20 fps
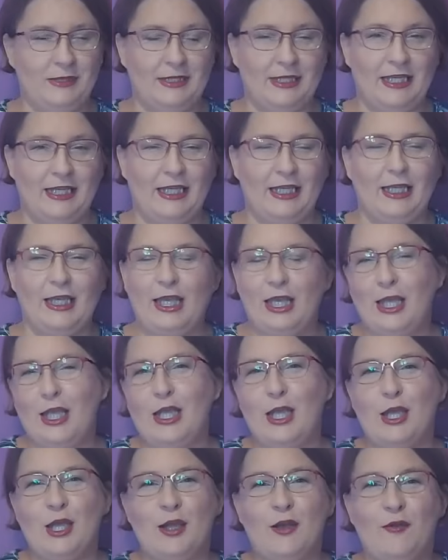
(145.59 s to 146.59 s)
Like,
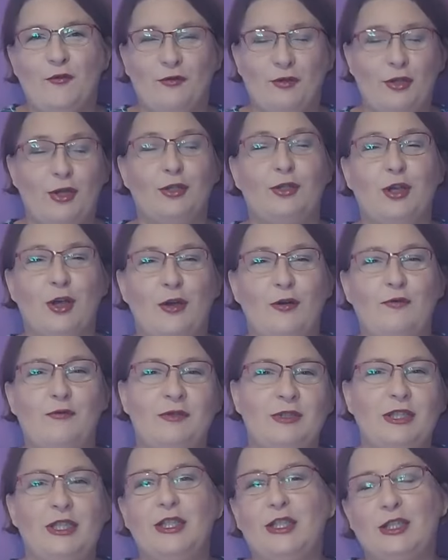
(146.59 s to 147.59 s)
not
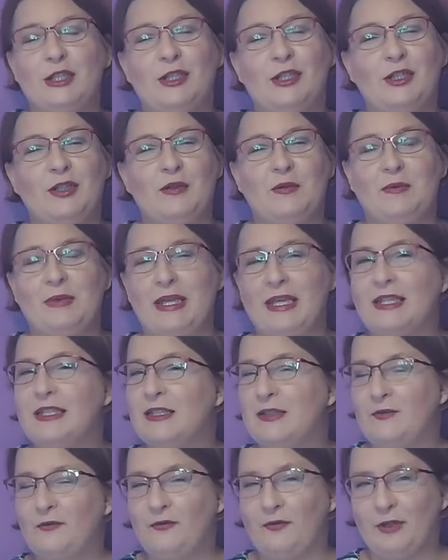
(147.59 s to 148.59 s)
only she makes
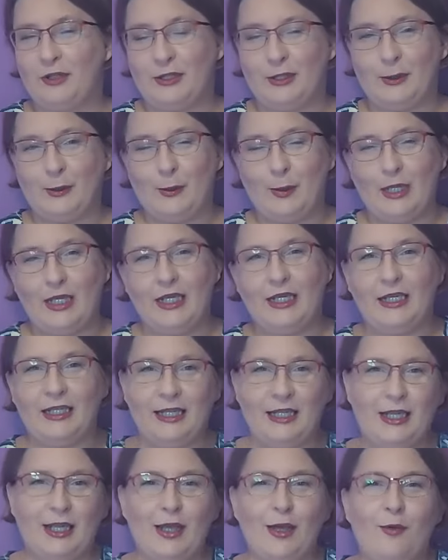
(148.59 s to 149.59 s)
them very quickly,